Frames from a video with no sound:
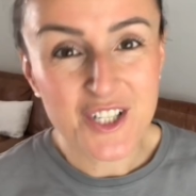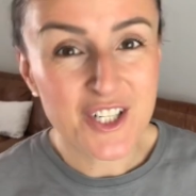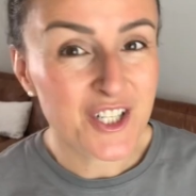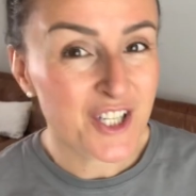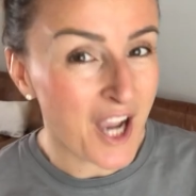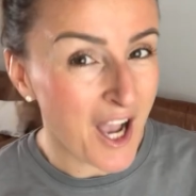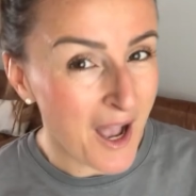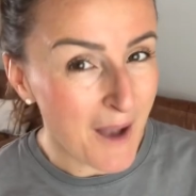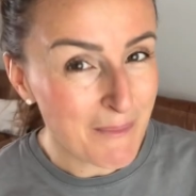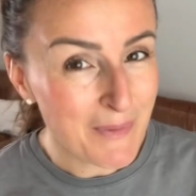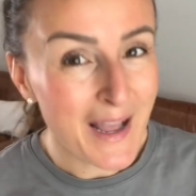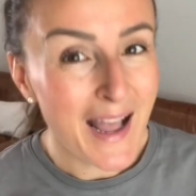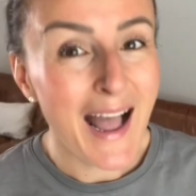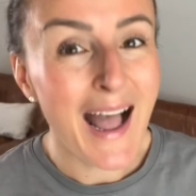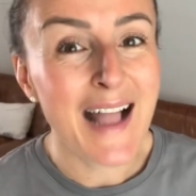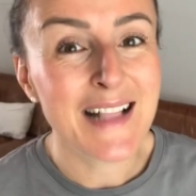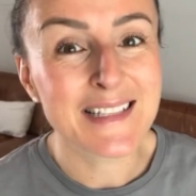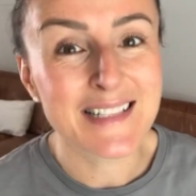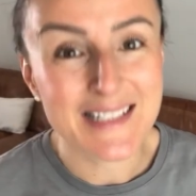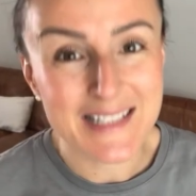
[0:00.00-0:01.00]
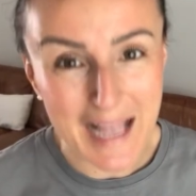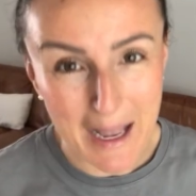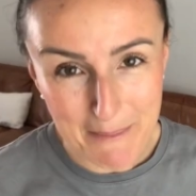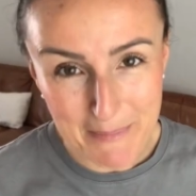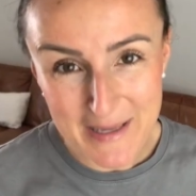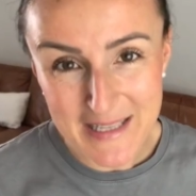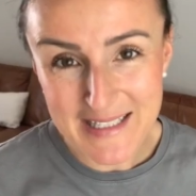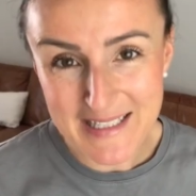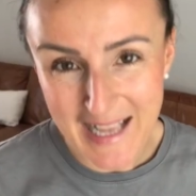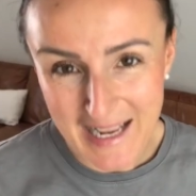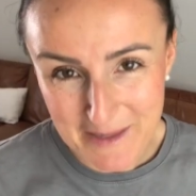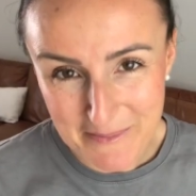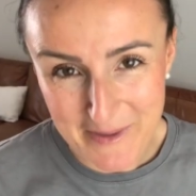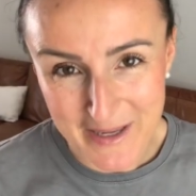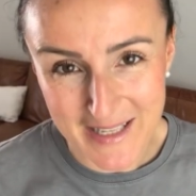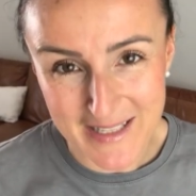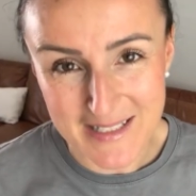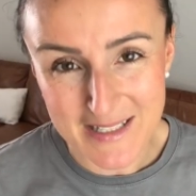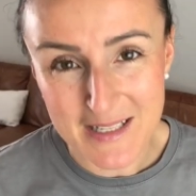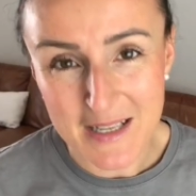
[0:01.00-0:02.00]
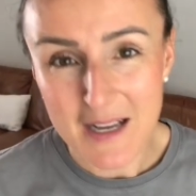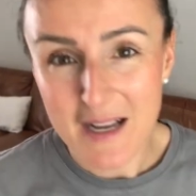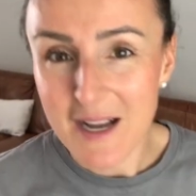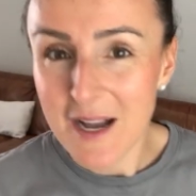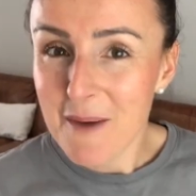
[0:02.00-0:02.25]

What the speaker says: sharp and snappy segments.